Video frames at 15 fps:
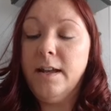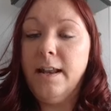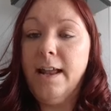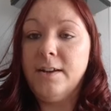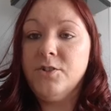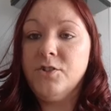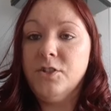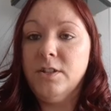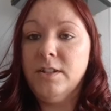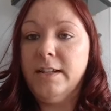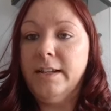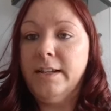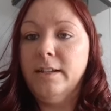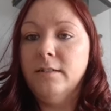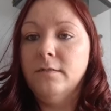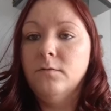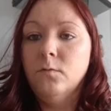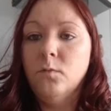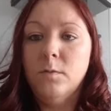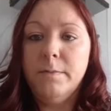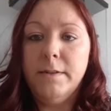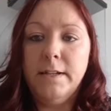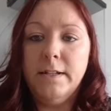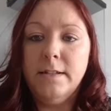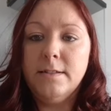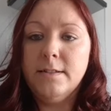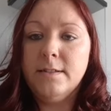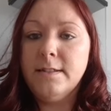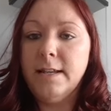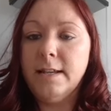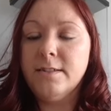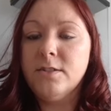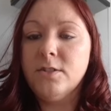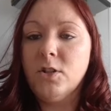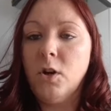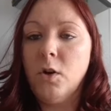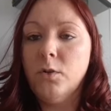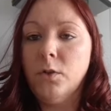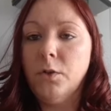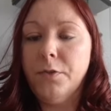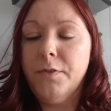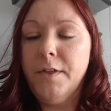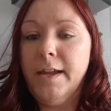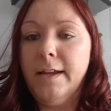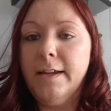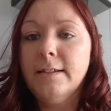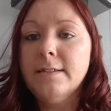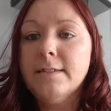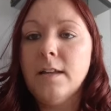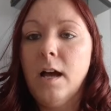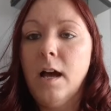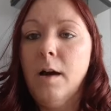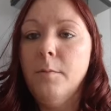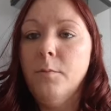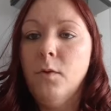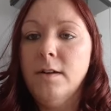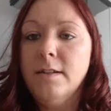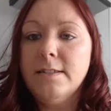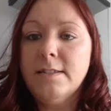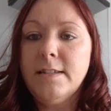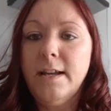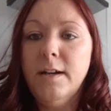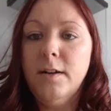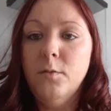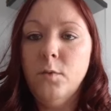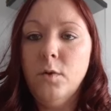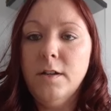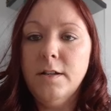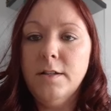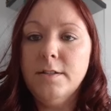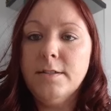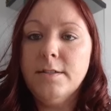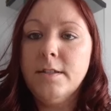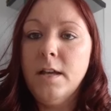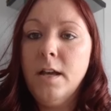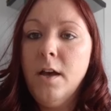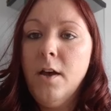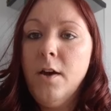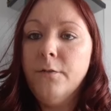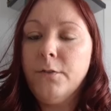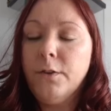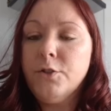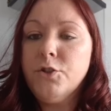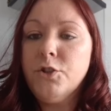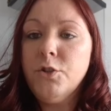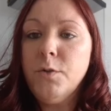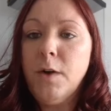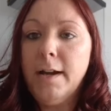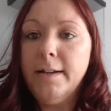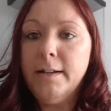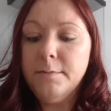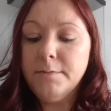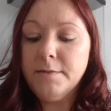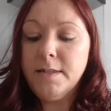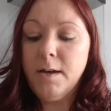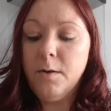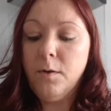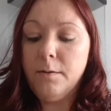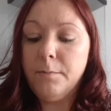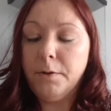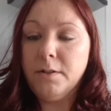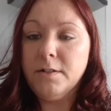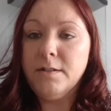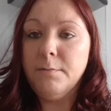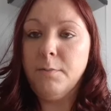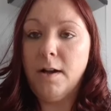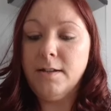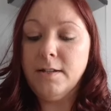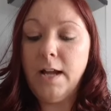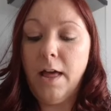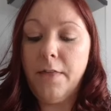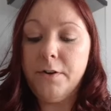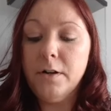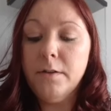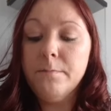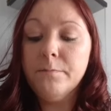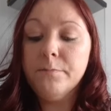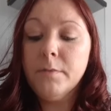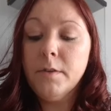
It actually will be 6 total things. One sale was for 2 items that one person bought together.